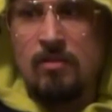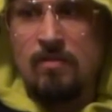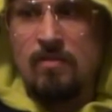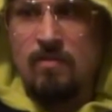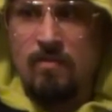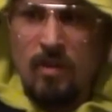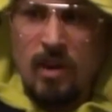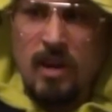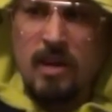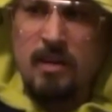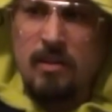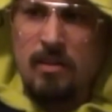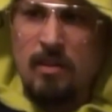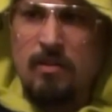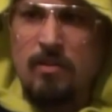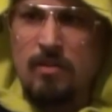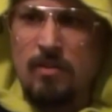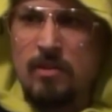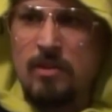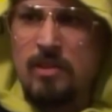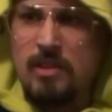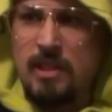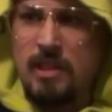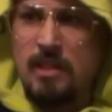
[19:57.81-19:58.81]
Friday the
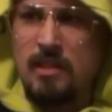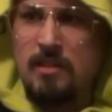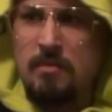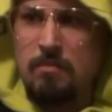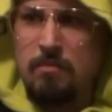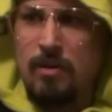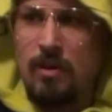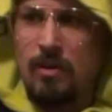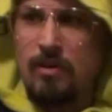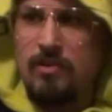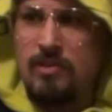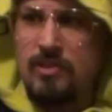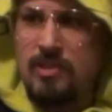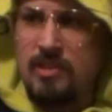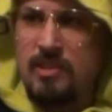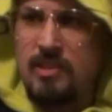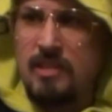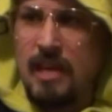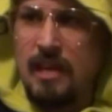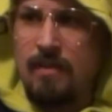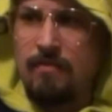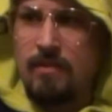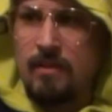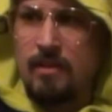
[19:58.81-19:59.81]
13th Part
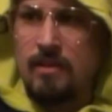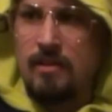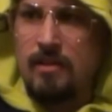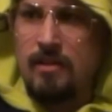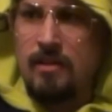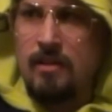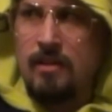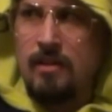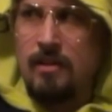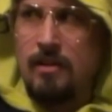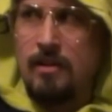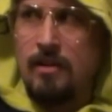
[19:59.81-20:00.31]
7,